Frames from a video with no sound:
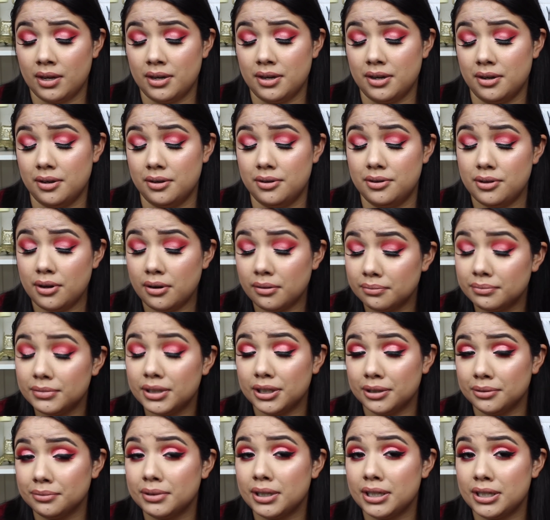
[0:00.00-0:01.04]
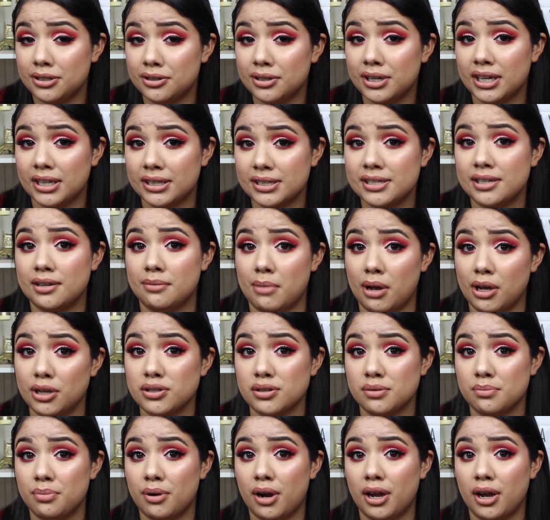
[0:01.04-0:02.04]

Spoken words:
You don't, you know, and you get some awesome